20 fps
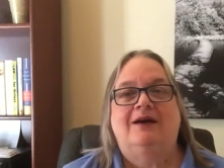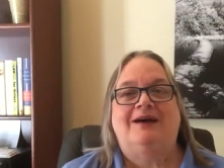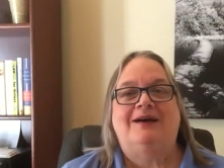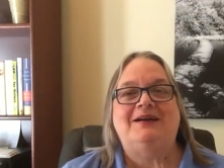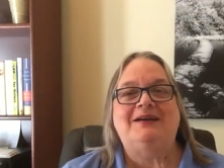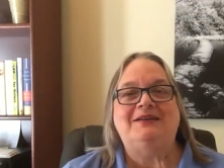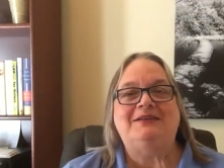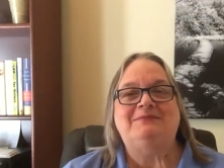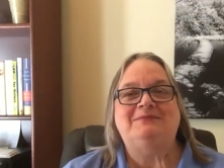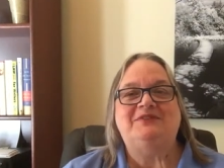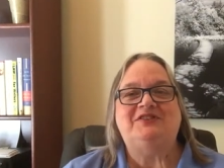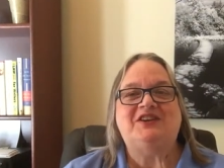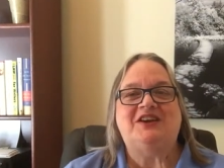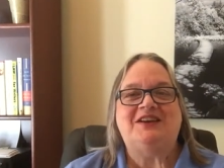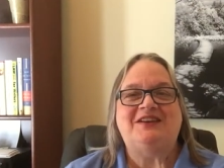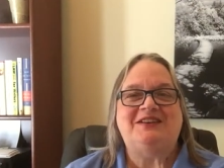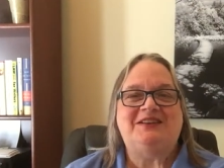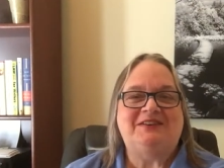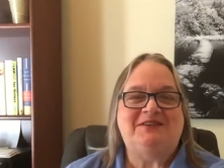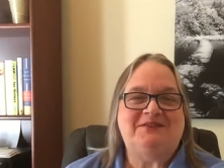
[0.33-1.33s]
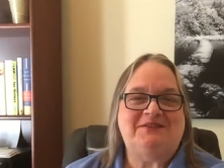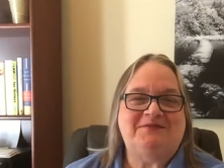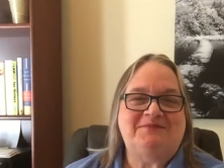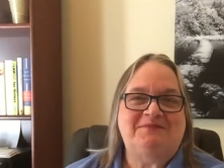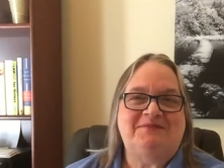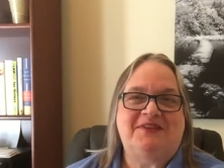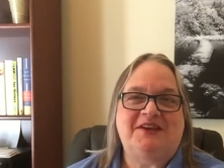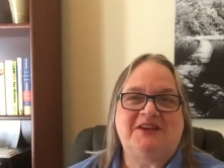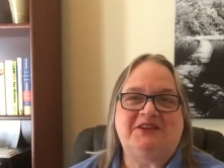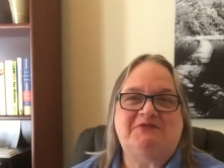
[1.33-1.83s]
Hi, Jane here.
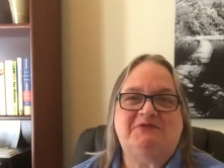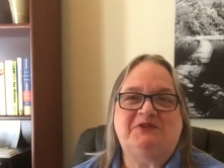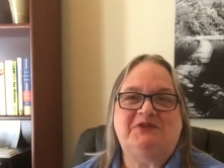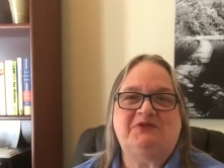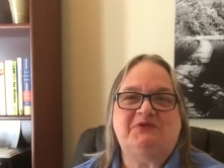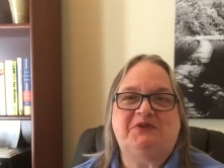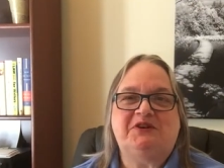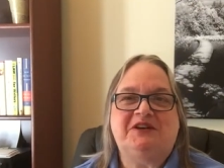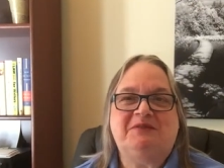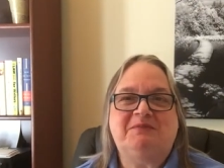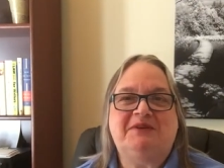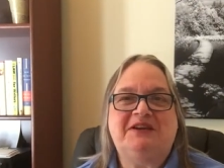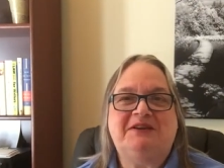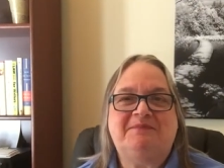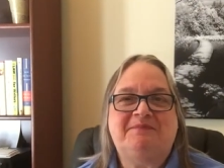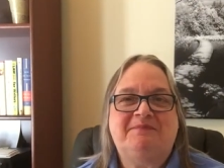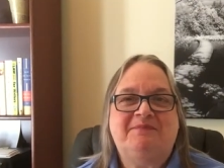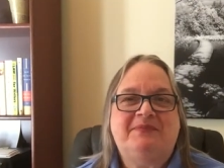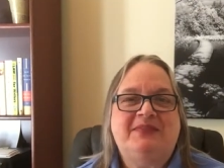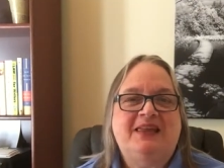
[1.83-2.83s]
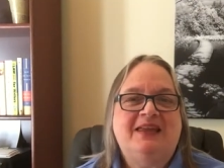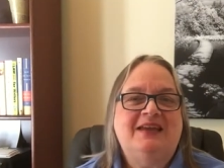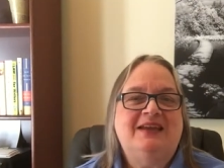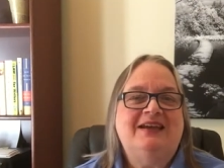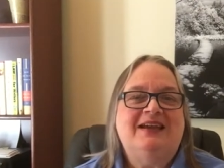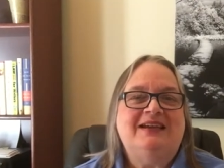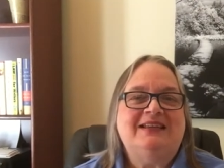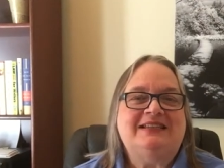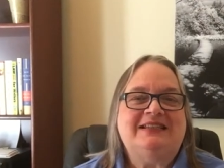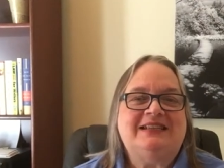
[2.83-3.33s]
Thanks for joining me.
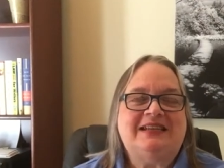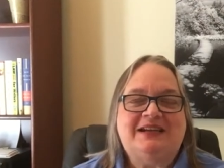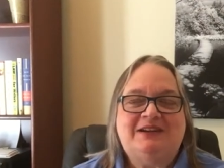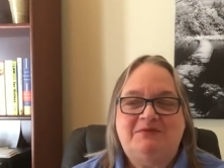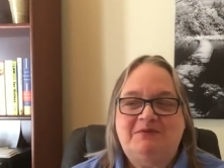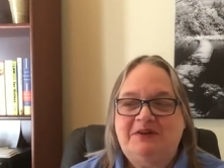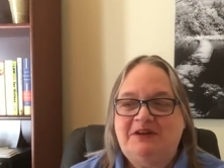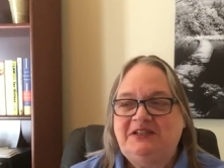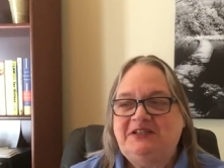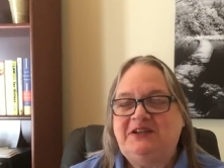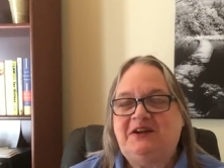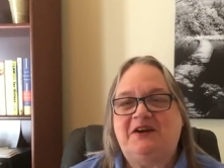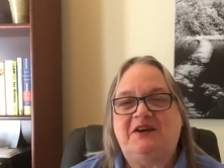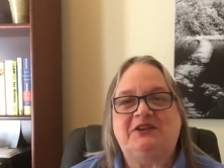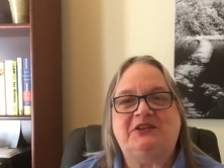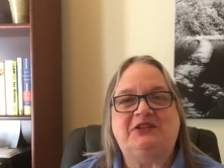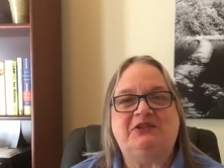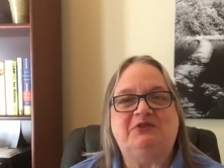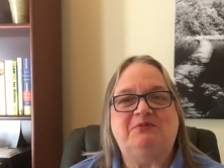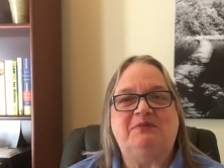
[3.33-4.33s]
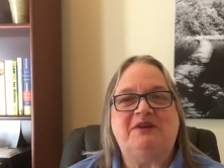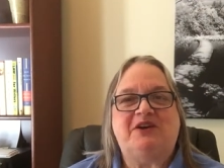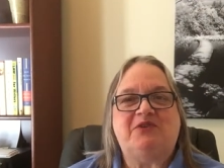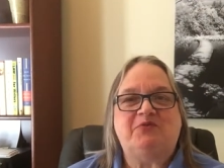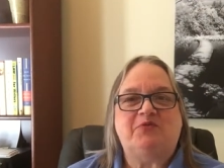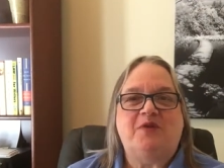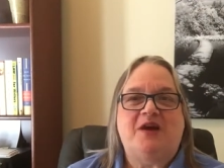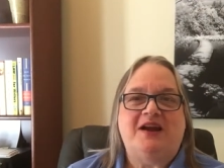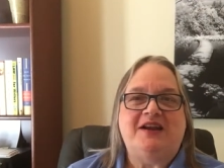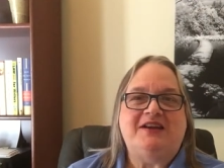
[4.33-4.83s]
Today I want to talk to you
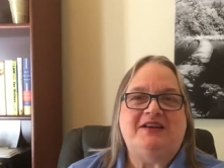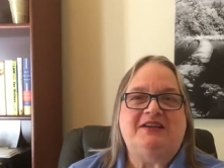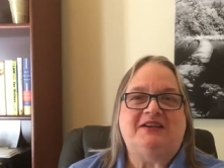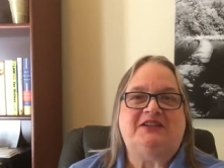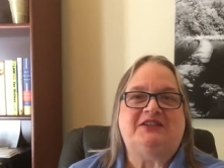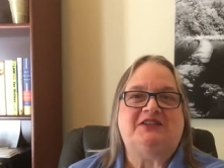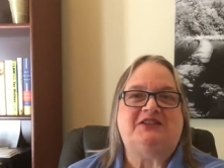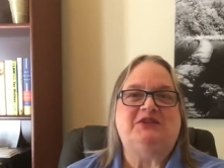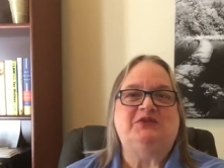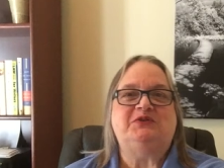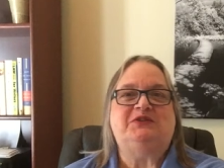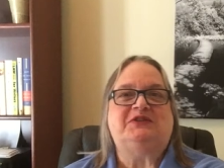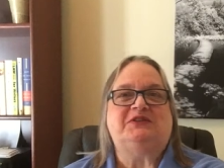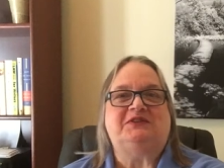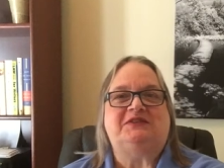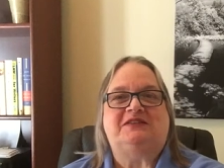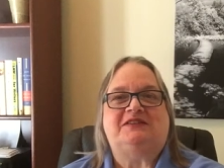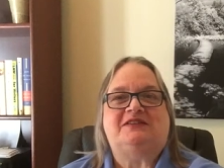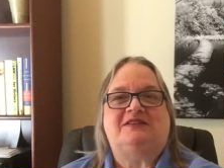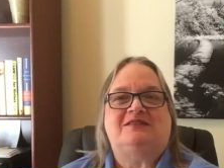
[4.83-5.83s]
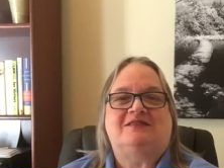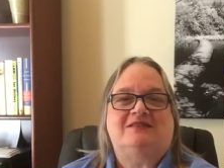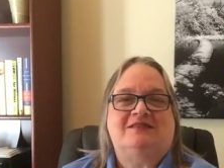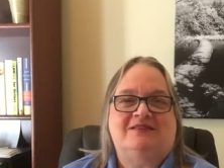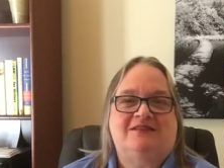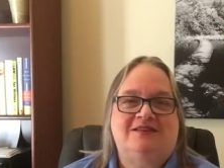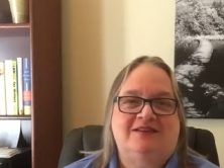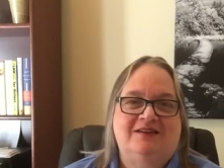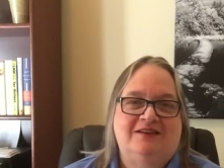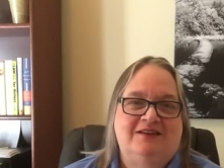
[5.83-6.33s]
about writing excuses.
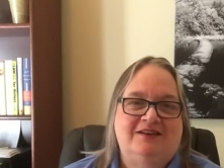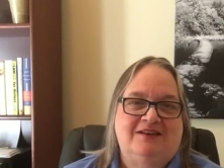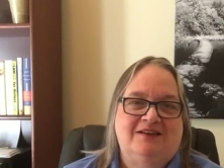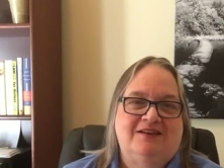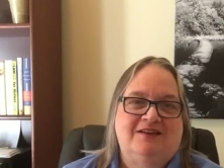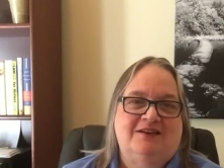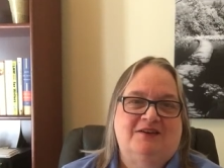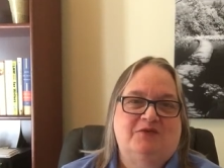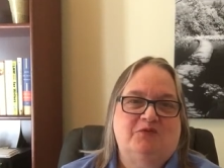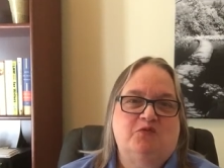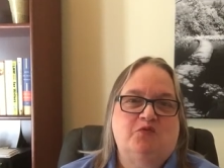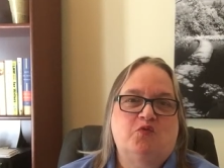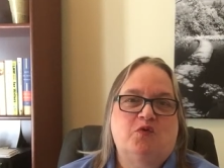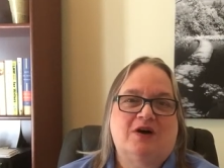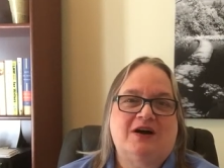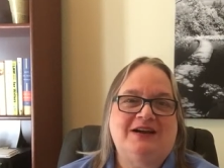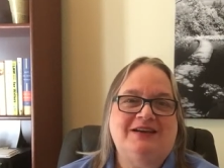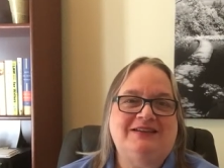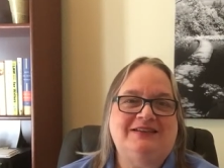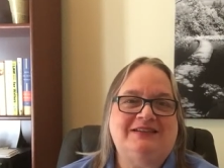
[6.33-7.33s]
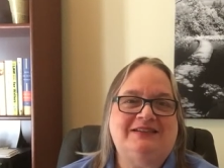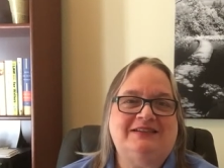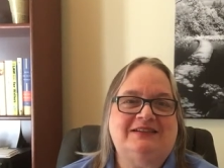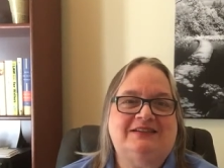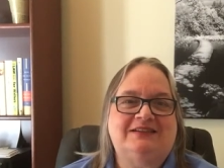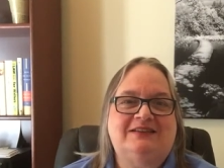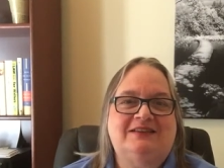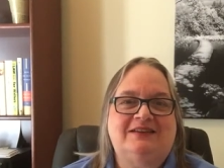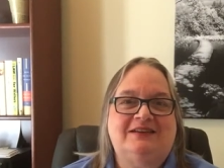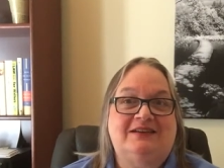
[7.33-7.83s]
Why is
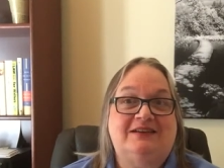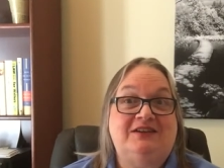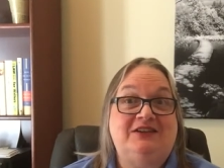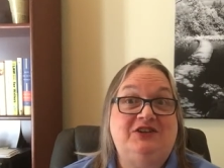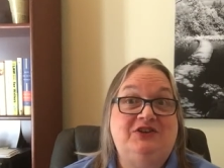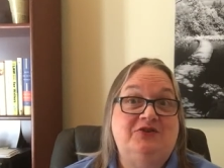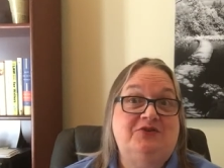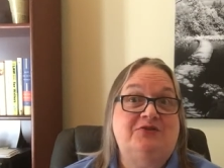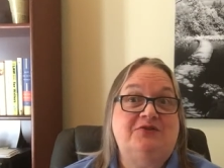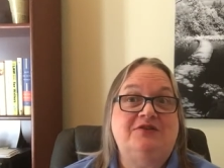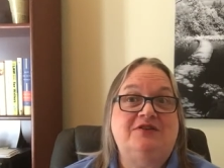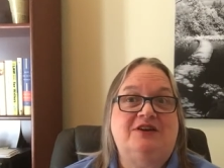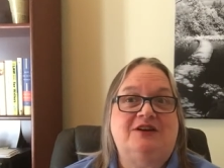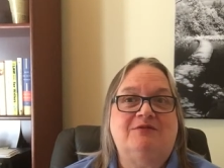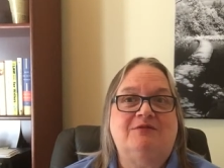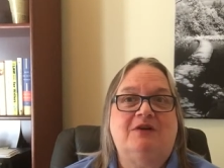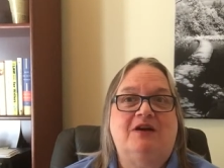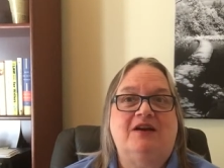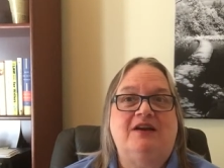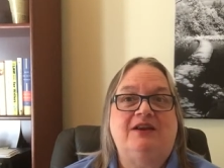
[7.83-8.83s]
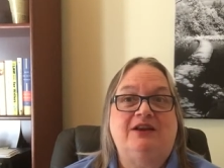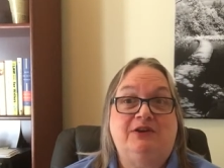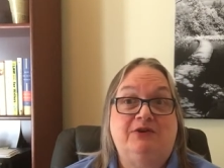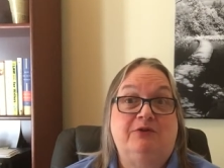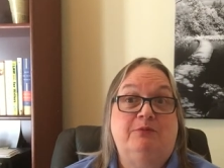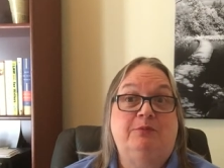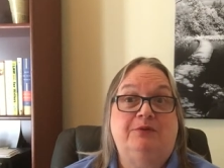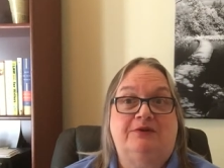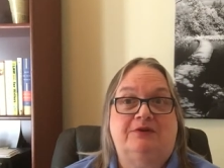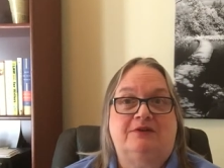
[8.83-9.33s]
it that you're not writing
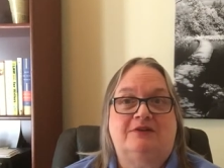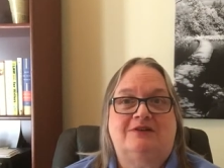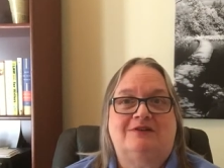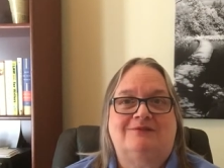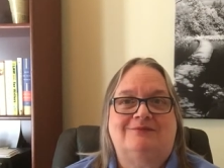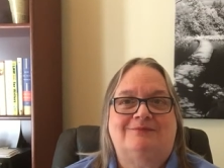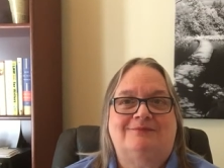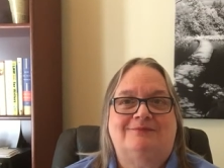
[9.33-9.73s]
your book?